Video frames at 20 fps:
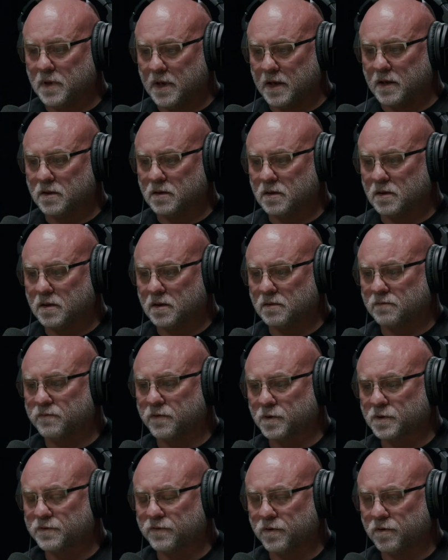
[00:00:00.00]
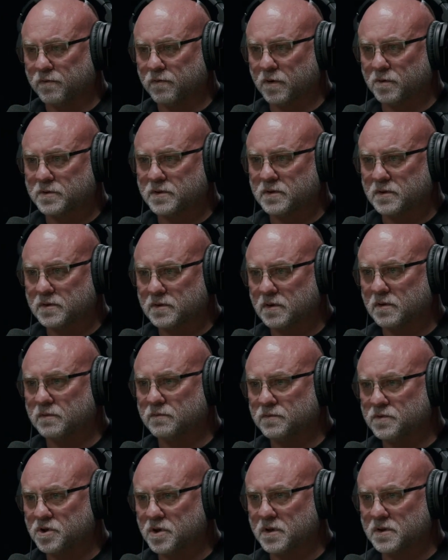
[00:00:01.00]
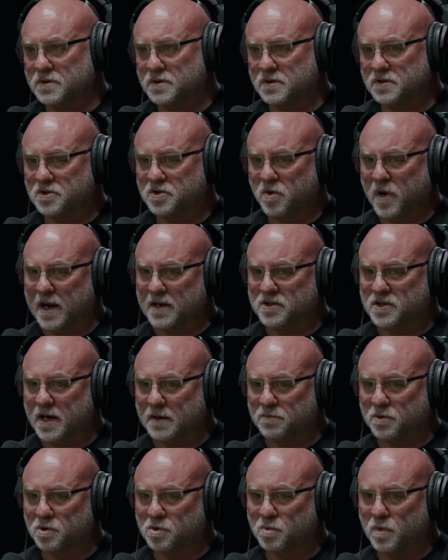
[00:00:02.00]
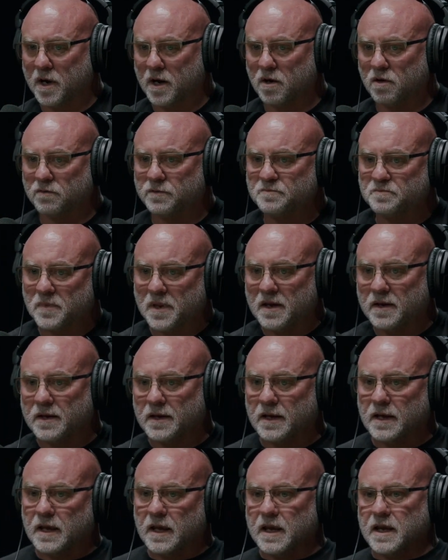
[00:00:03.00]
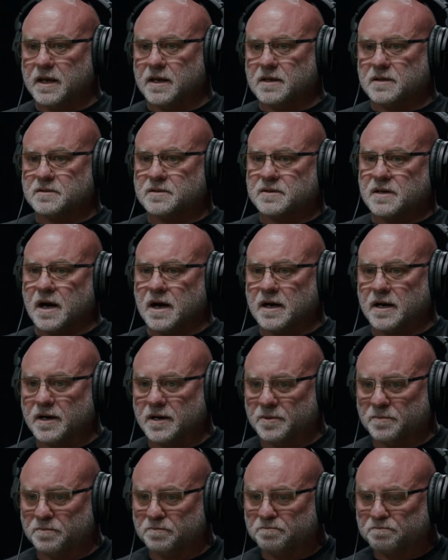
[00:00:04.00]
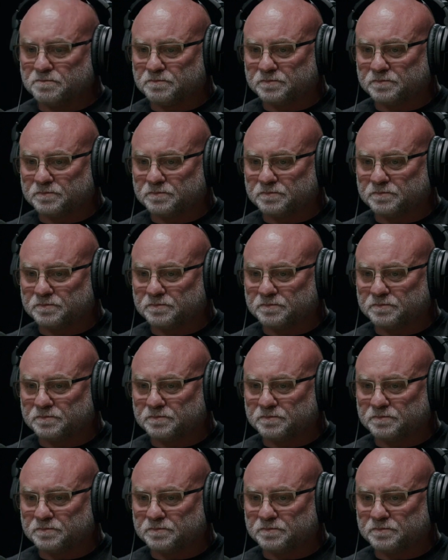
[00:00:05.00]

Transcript: in the first few verses of Genesis tra- chapter 12 is um,